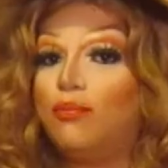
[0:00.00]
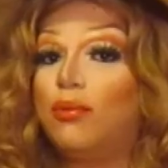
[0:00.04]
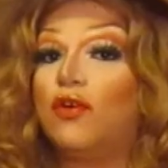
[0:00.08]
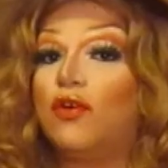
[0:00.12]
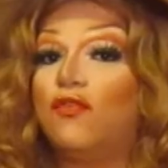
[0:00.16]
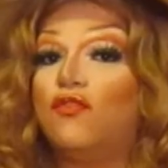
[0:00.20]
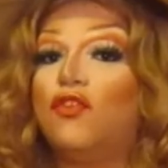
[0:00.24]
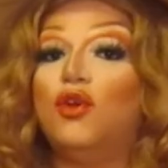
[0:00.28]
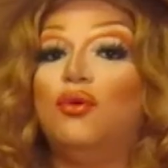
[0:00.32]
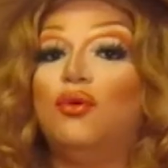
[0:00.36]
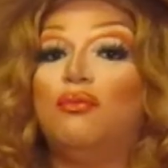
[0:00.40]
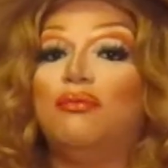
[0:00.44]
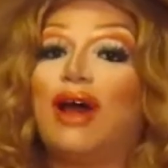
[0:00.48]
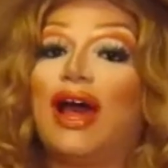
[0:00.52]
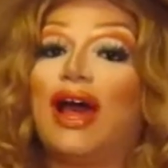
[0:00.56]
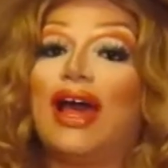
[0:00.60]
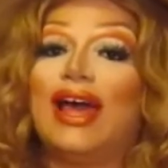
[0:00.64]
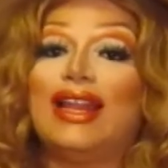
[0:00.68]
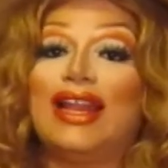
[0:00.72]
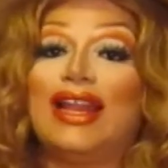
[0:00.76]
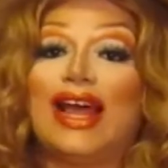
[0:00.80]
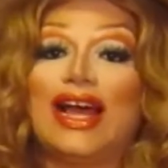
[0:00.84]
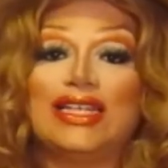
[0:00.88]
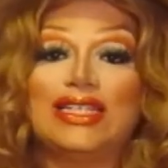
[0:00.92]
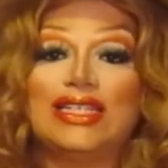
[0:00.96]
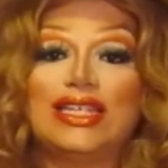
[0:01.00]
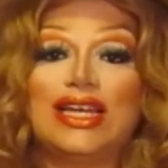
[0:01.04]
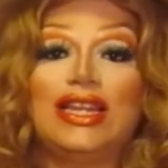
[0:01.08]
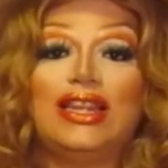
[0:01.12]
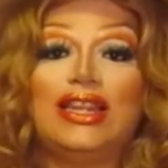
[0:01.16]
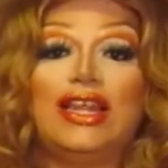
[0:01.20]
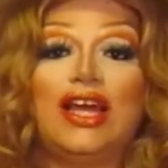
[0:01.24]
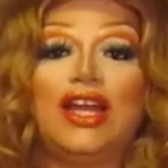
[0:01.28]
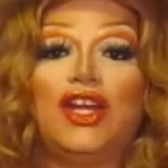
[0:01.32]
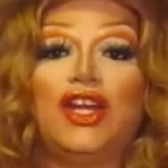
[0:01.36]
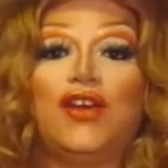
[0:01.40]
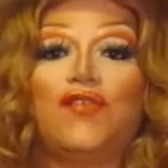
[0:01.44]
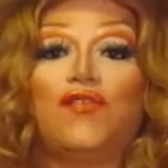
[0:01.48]
perfumed by Alaska
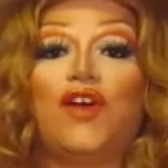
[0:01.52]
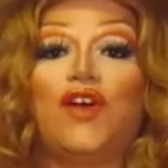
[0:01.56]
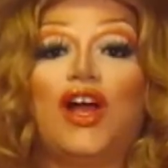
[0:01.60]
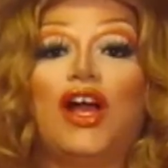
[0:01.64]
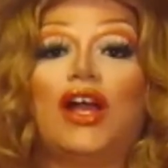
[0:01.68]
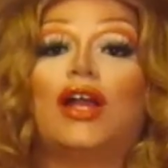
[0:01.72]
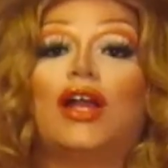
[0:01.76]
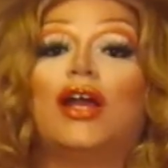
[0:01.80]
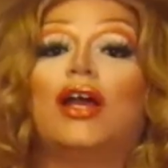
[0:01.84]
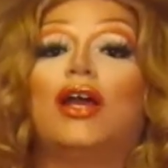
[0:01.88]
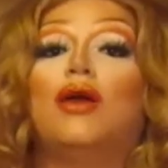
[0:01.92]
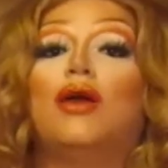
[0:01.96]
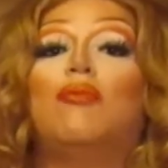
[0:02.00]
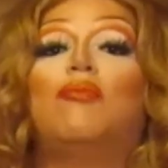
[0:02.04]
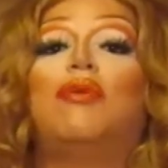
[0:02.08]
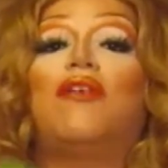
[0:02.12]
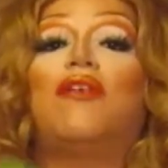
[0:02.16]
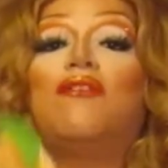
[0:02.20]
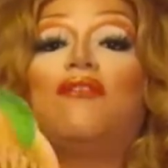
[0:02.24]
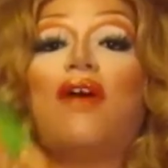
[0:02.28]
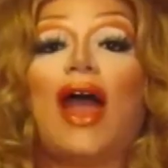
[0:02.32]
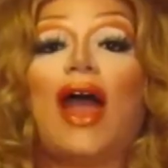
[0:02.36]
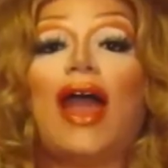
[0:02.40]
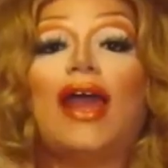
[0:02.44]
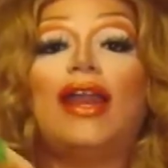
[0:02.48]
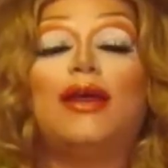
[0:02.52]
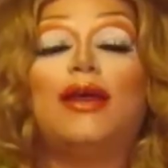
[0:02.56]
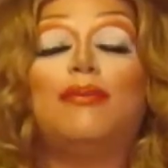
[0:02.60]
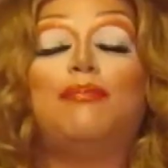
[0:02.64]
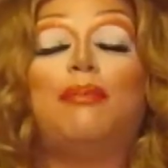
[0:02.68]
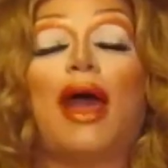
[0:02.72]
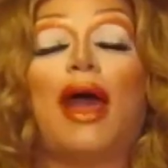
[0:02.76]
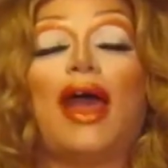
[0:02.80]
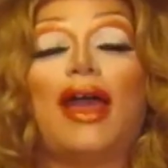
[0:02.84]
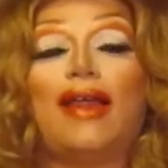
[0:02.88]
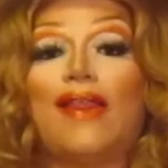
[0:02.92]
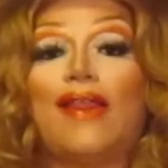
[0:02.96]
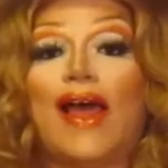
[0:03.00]
Thunderfuck, provided
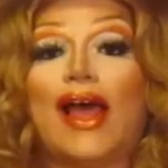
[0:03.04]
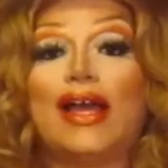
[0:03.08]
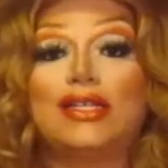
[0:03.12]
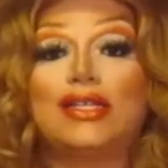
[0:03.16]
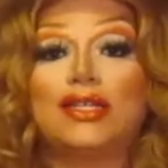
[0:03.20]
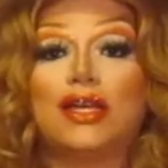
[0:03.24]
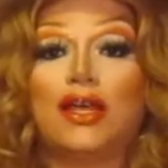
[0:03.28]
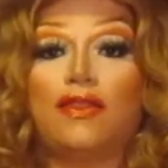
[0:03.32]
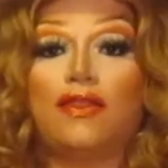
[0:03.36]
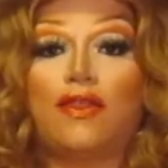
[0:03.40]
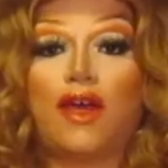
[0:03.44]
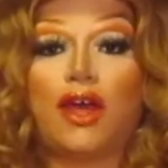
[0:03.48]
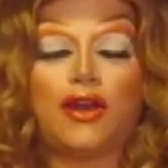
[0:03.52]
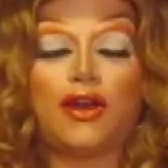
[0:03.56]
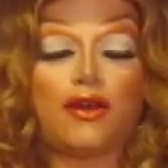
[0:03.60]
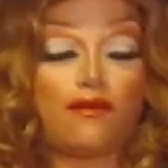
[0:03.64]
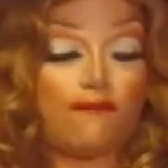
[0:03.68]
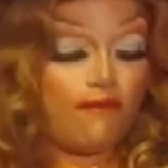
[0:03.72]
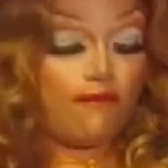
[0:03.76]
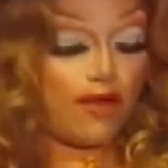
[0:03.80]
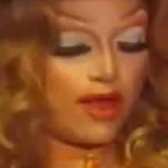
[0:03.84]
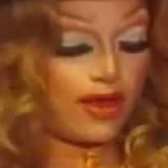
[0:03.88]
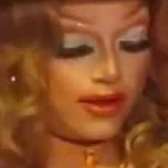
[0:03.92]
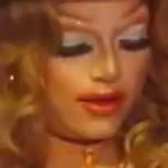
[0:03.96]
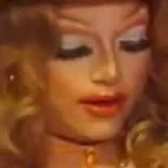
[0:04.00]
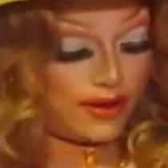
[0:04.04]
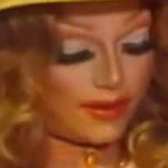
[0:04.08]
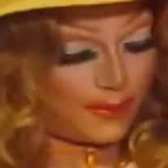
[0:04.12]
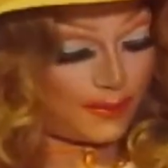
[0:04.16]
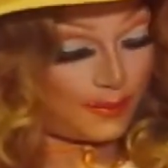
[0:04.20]
by Alaska Thunderfuck.